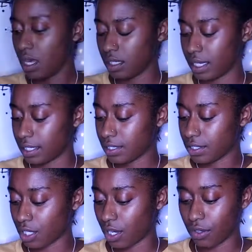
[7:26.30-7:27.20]
Yeah,
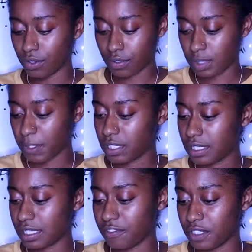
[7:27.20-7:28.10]
so Spirit
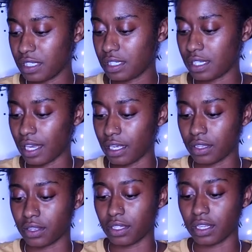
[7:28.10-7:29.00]
is definitely
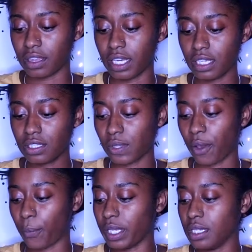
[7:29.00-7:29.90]
saying the things
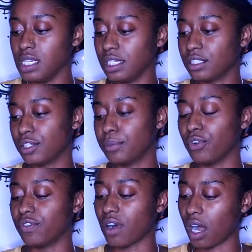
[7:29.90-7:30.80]
that we need to
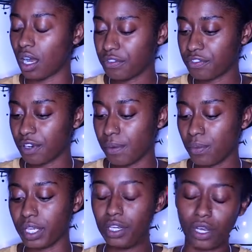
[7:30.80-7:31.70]
move on
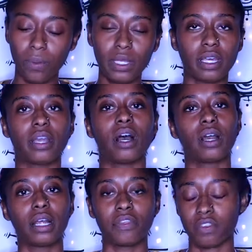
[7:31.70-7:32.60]
from, we know what they
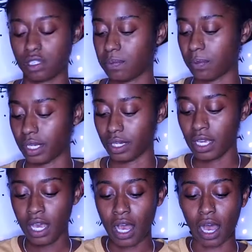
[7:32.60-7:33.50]
are at this point.
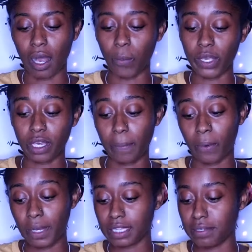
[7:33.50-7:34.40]
Um, we could
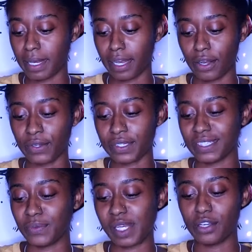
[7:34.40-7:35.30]
point them
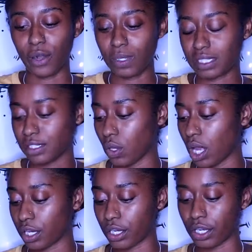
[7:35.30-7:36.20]
out. We know what's no
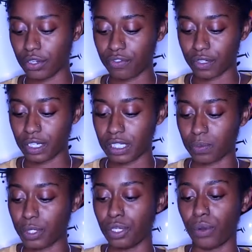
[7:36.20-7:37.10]
longer good for
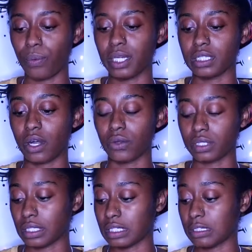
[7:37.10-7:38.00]
us. We know what is
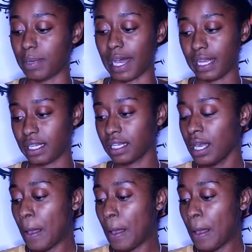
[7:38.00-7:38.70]
holding us back